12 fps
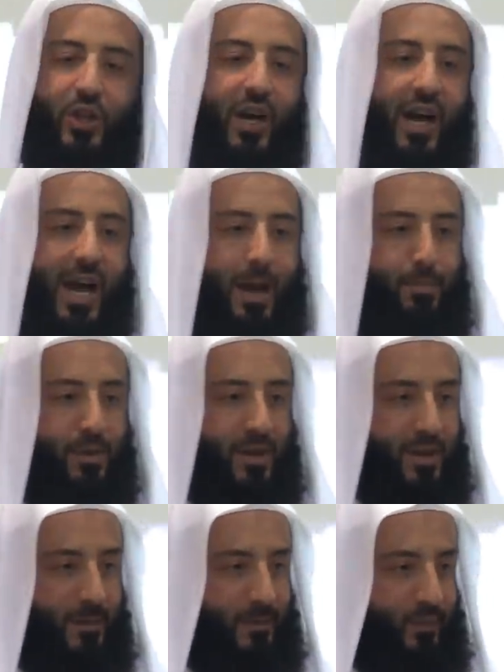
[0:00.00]
not happy.
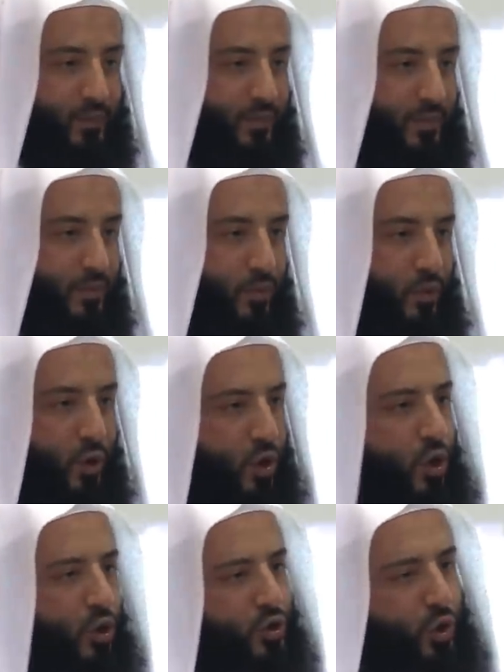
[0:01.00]

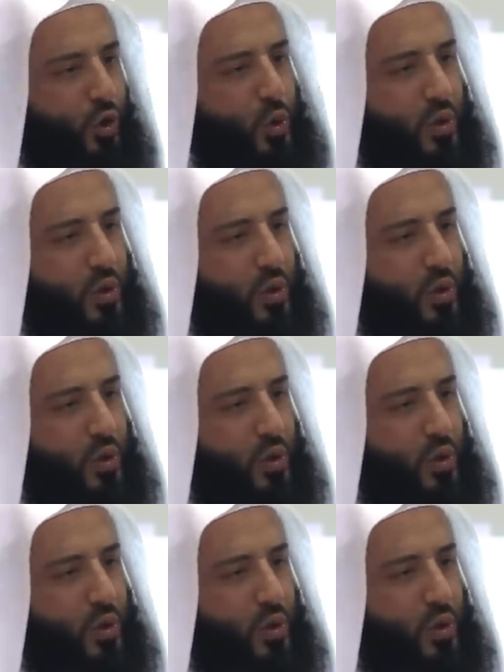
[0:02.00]
So you